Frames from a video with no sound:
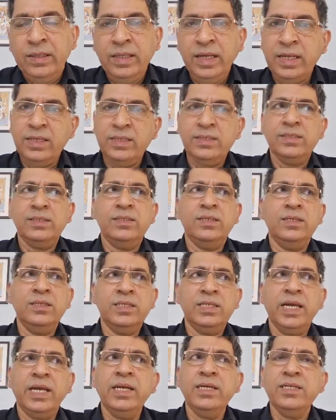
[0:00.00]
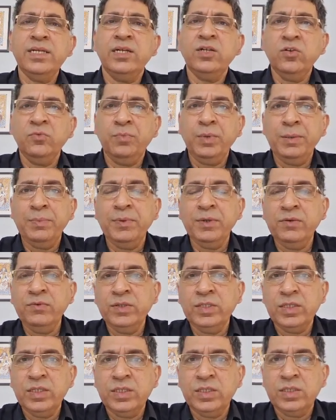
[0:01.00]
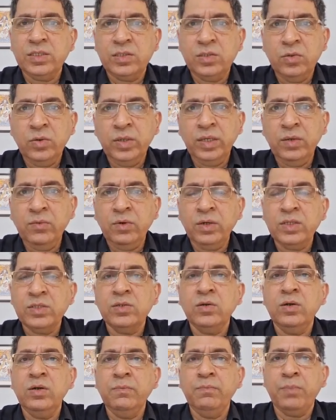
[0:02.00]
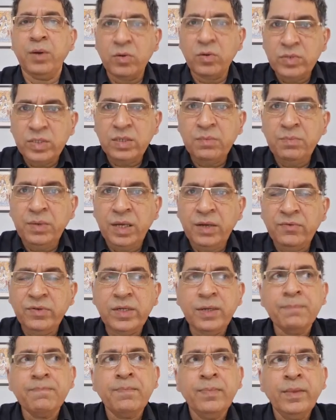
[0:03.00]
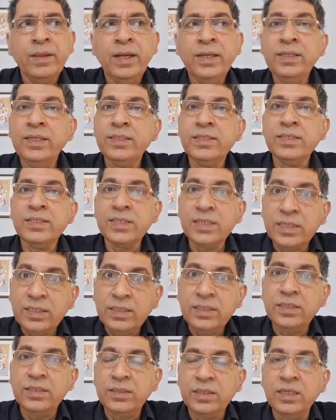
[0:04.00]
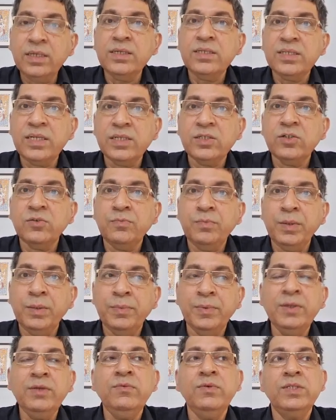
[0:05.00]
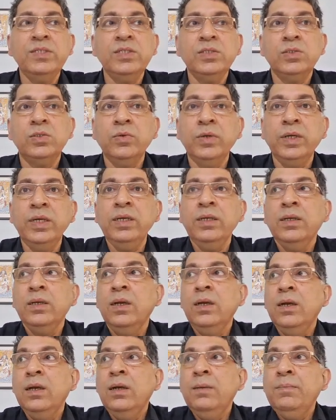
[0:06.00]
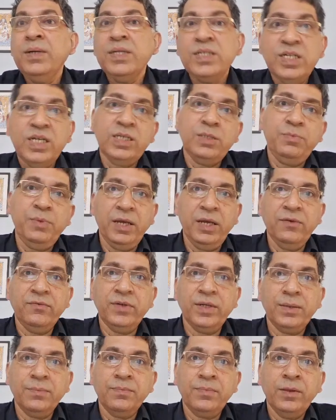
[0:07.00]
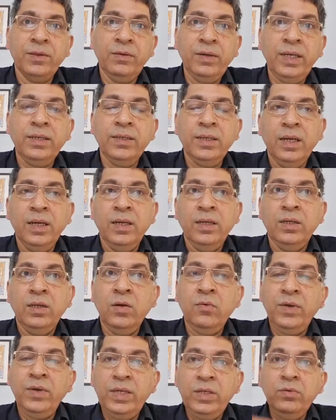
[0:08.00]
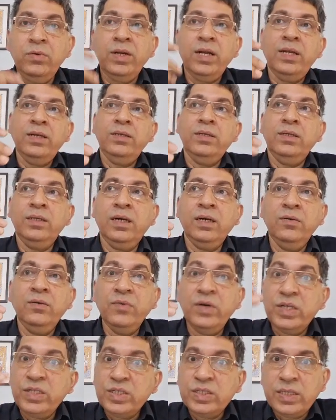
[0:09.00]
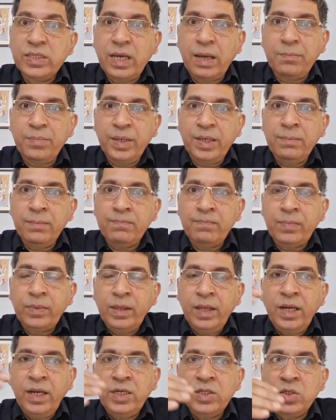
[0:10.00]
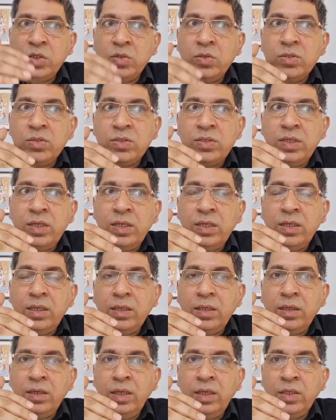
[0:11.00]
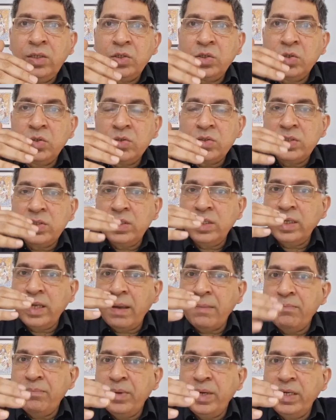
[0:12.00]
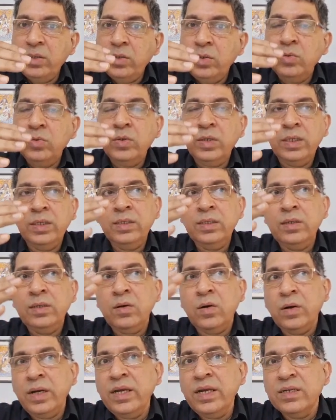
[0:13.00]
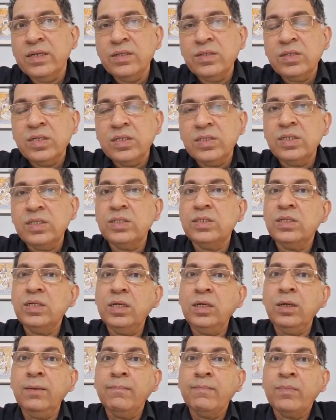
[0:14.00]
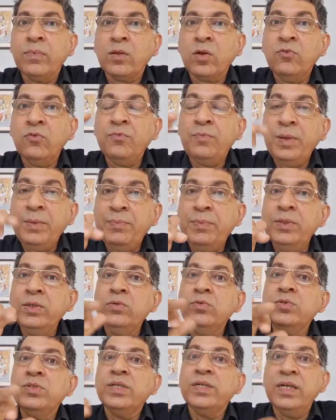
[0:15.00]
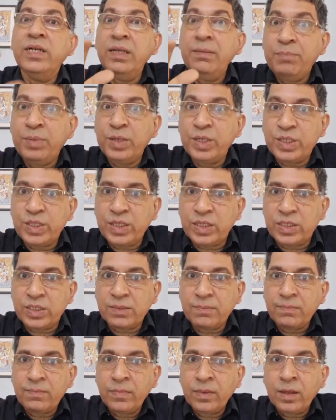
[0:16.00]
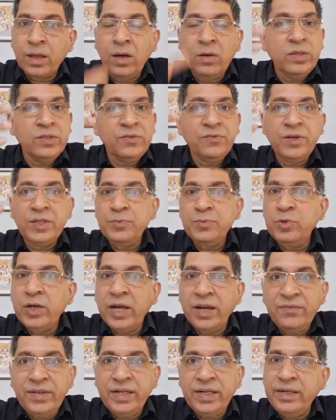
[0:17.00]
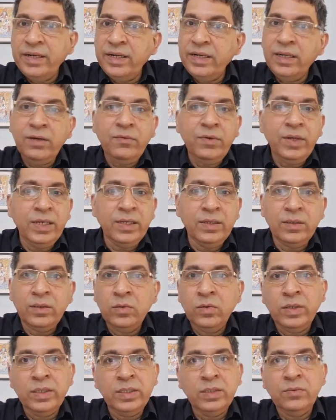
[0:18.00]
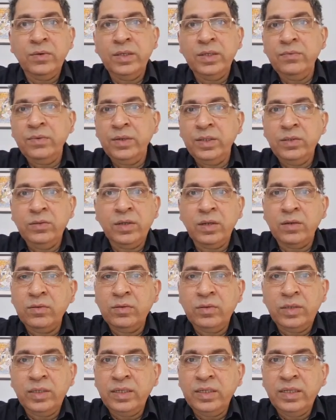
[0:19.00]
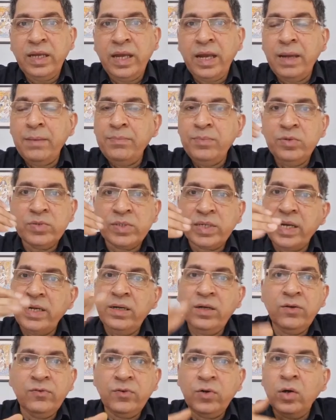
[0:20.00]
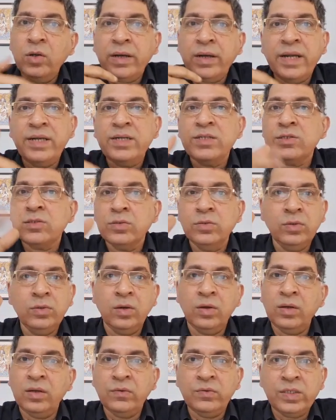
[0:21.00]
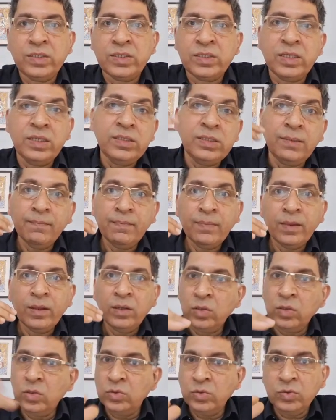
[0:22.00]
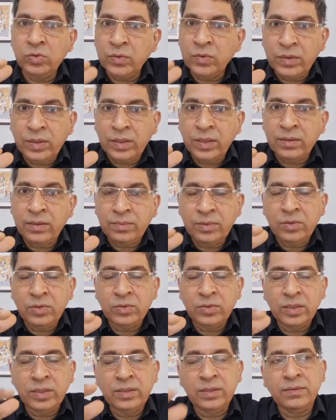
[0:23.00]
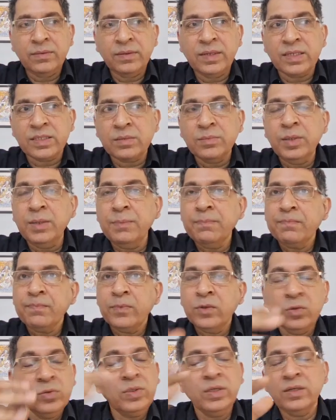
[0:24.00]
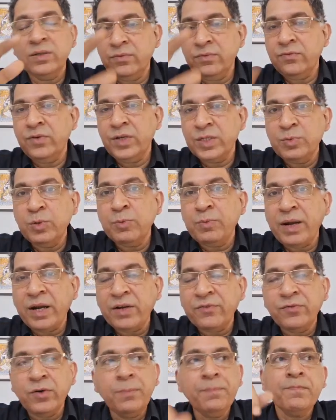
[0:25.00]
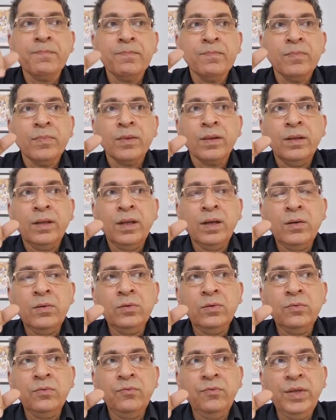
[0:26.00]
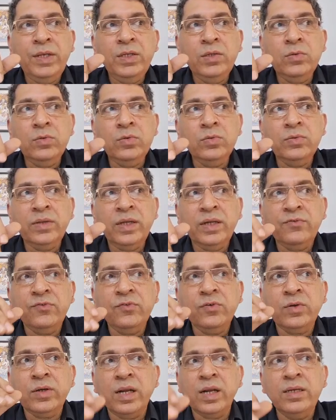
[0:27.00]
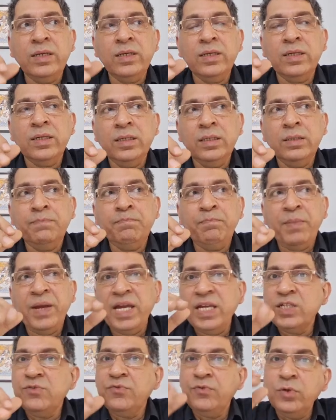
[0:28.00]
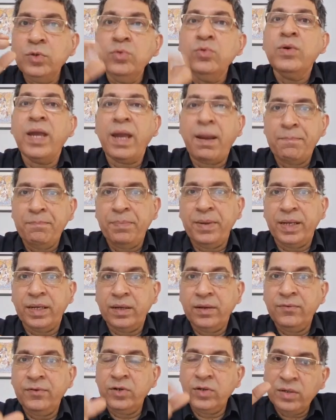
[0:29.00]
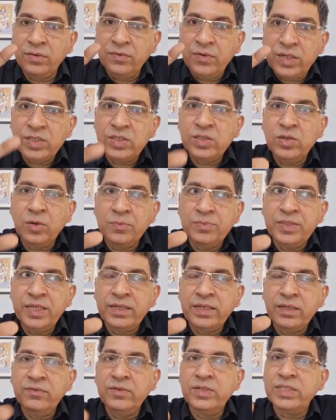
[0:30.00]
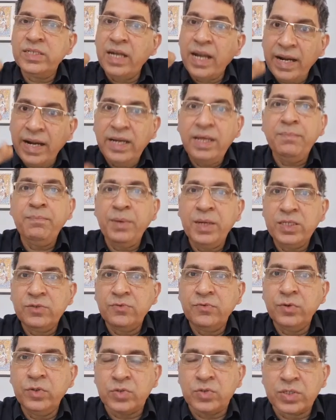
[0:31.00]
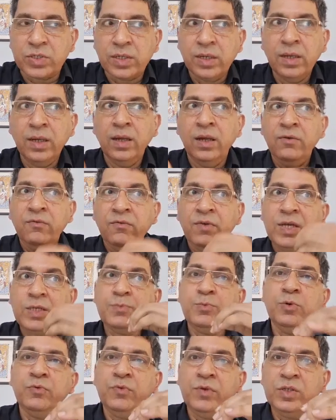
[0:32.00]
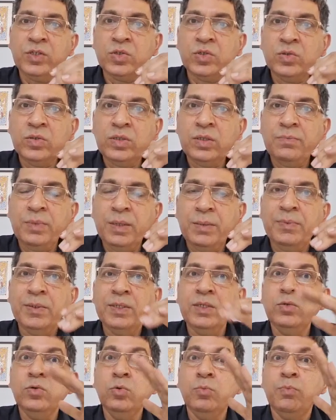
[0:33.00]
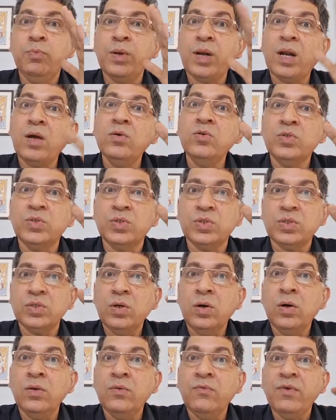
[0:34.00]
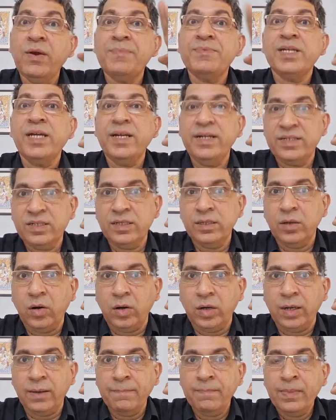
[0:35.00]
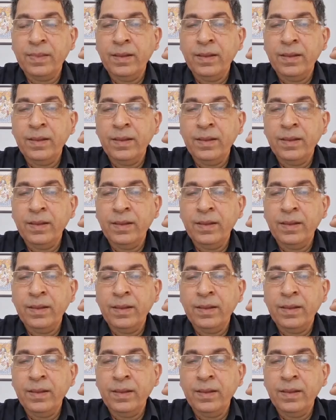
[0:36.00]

There is a second set of people which is doing what is called browsing behavior, and there's a third set of people which is doing purchase behavior. All right. Now, when you run a convergence campaign, it shows the campaign to a audience consisting of people who generally purchase. How does Facebook have that data? Well, you are the one. When you downloaded the app, you signed off all rights to all of these things to the customer, to the Facebook platform. Now, when you therefore run a page view campaign, your conversion objective is landing page views. Facebook will show the people who browse on websites a lot.